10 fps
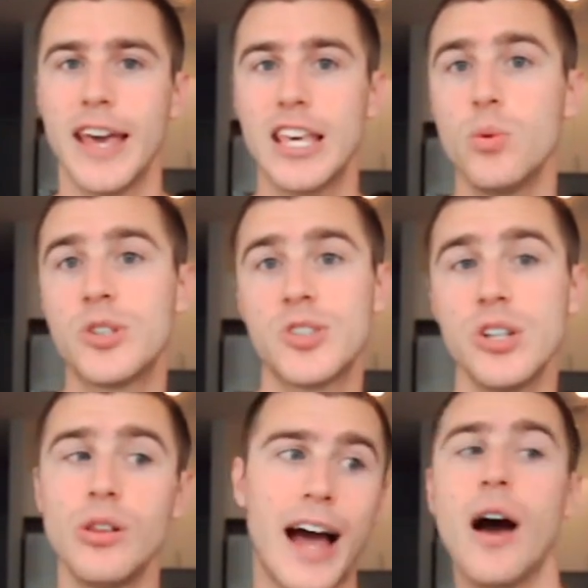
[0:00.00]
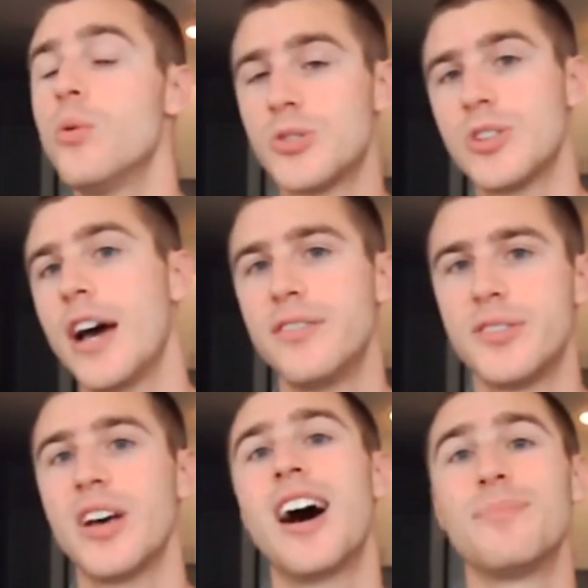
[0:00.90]
he was still outside
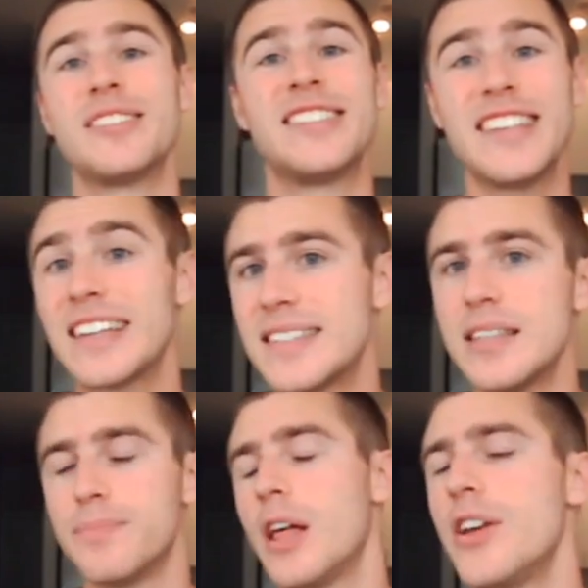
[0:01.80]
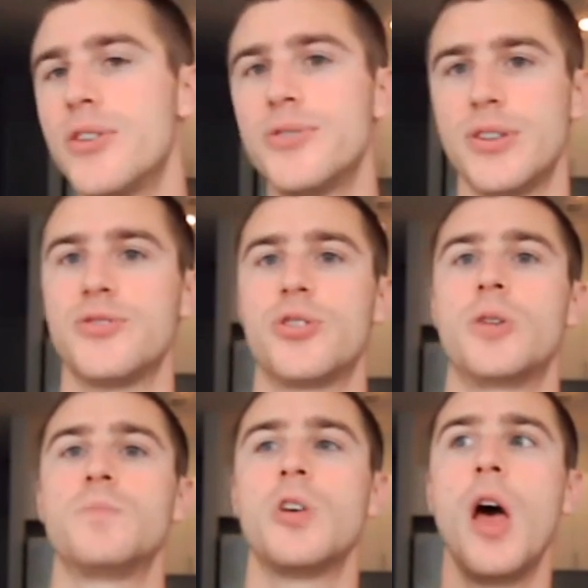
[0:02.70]
the top 60 players in
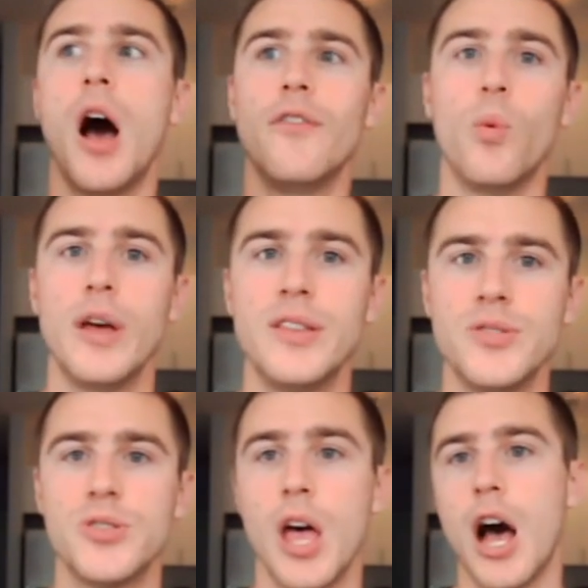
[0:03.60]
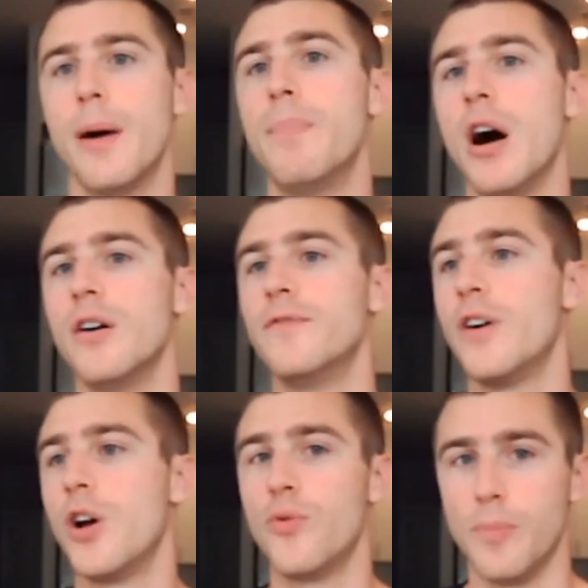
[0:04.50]
terms of wins
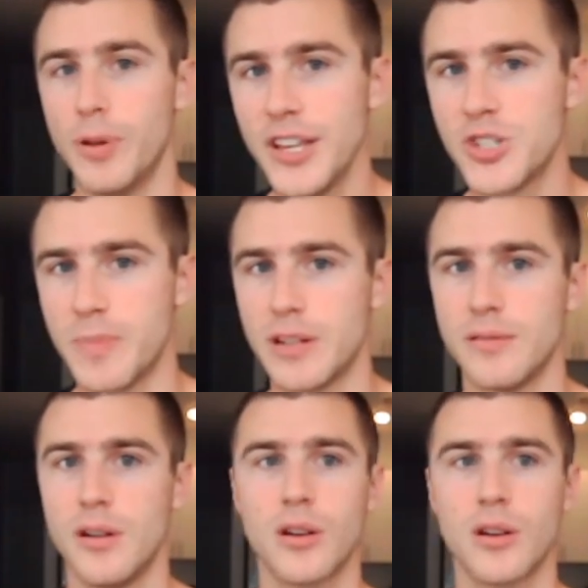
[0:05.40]
above replacement.